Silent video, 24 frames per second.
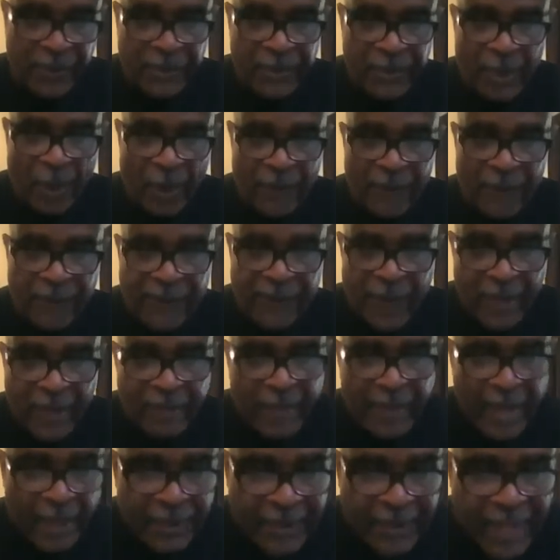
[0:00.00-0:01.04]
known
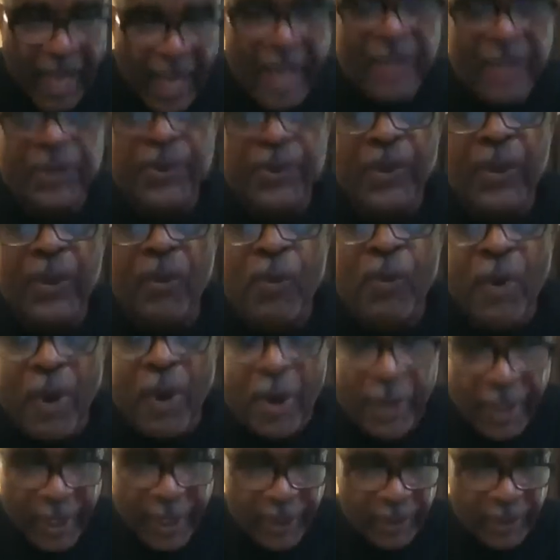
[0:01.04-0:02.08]
female doctor in
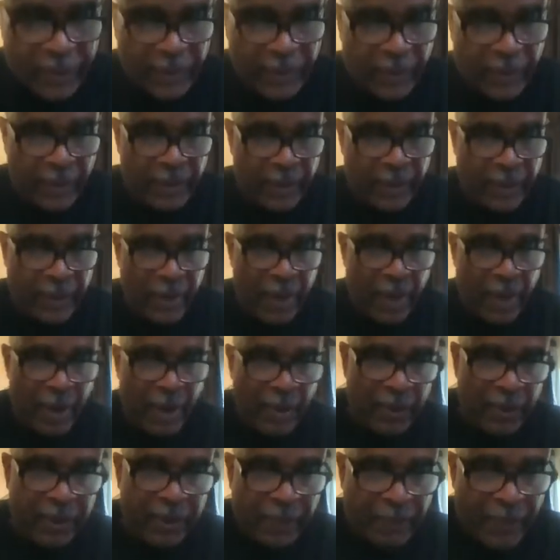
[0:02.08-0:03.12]
world history
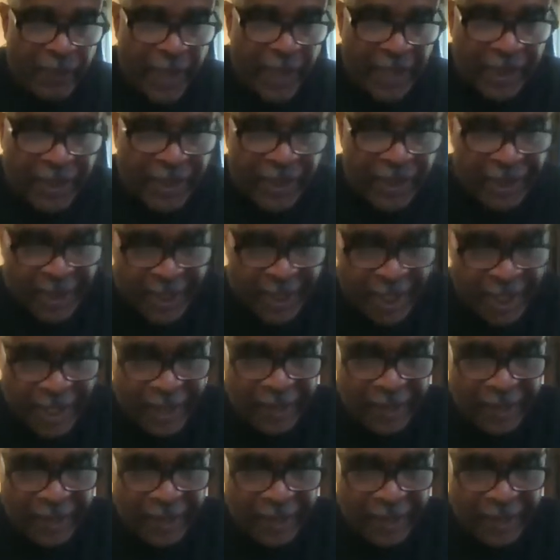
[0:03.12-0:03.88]
was Pesheshet,